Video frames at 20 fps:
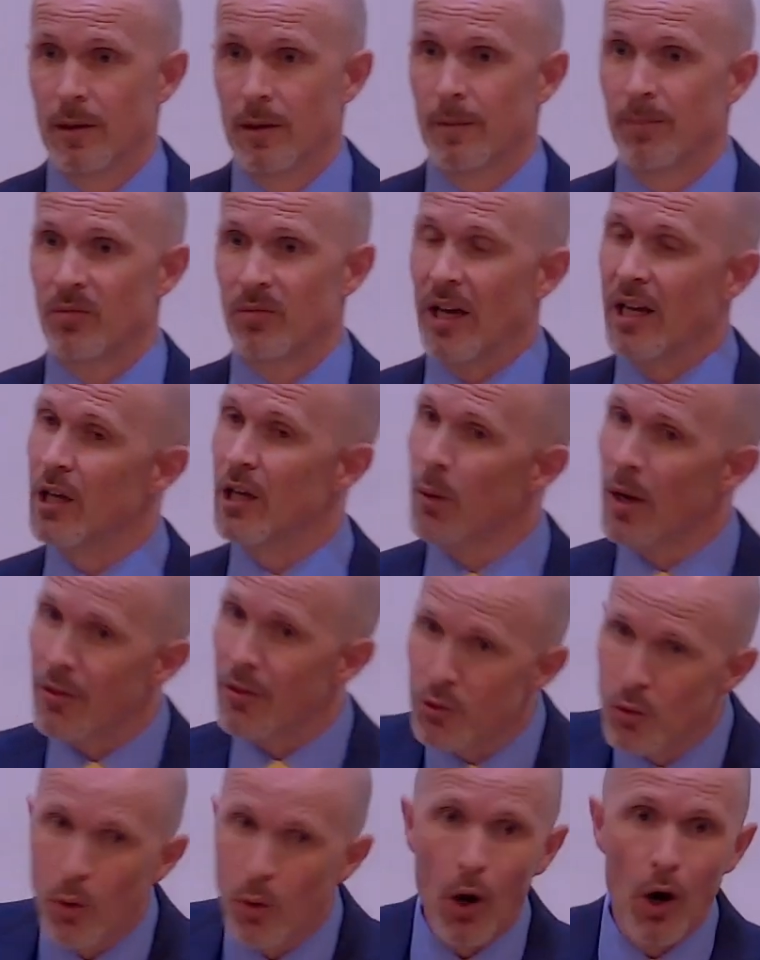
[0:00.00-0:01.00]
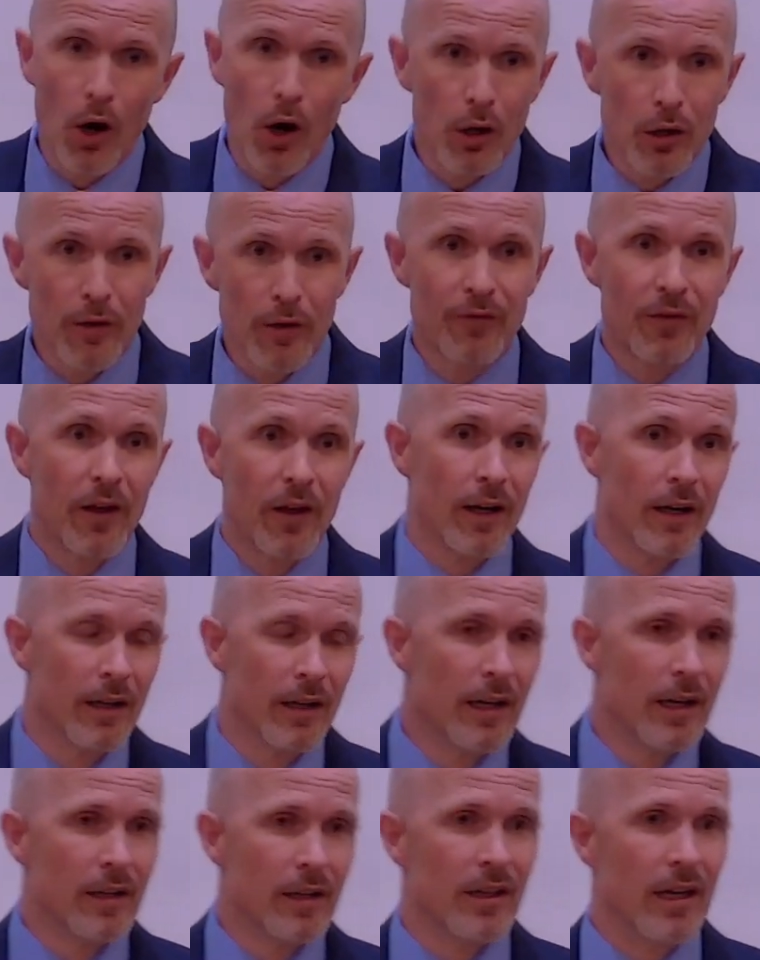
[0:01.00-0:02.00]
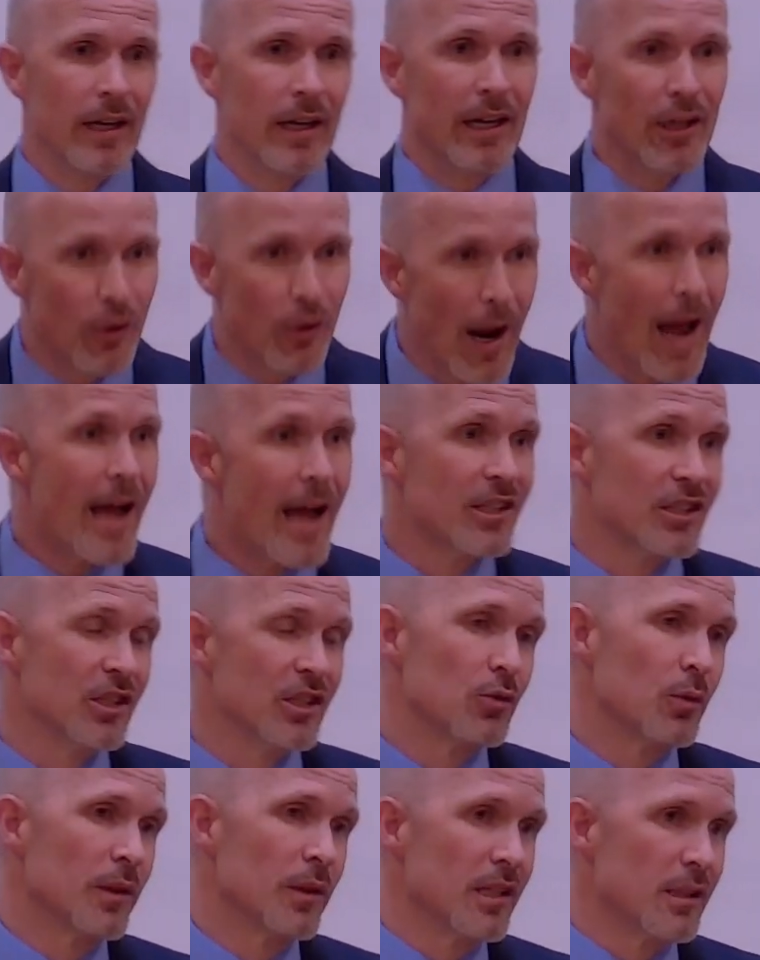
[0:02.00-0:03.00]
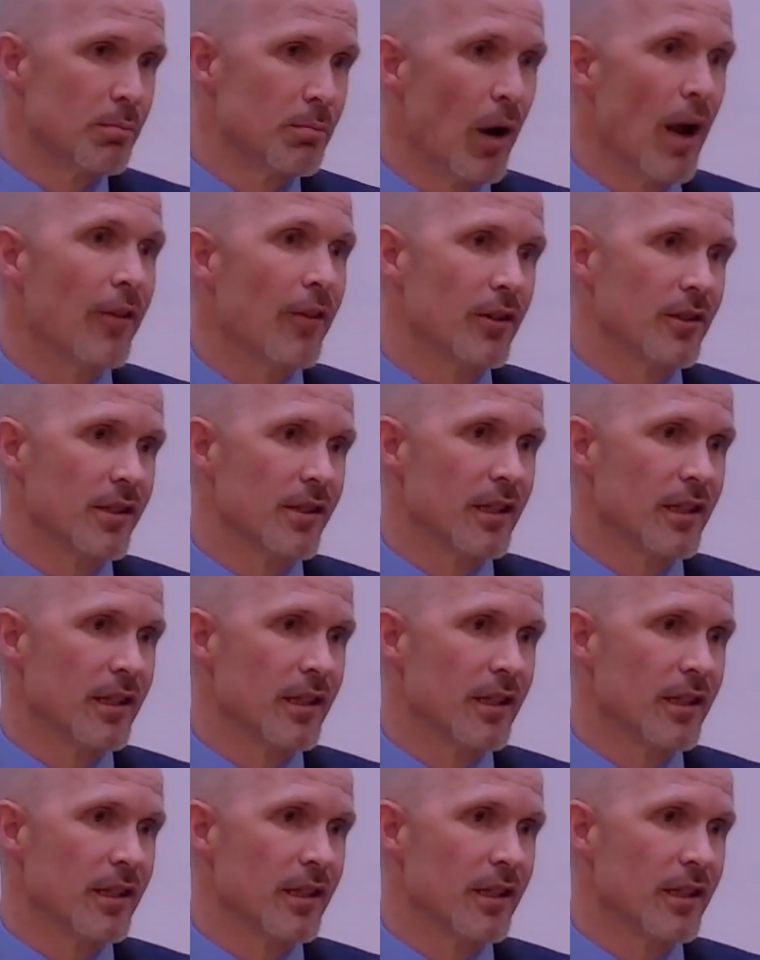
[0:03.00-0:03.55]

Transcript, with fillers: And he went through all of the, the interactions with his brothers.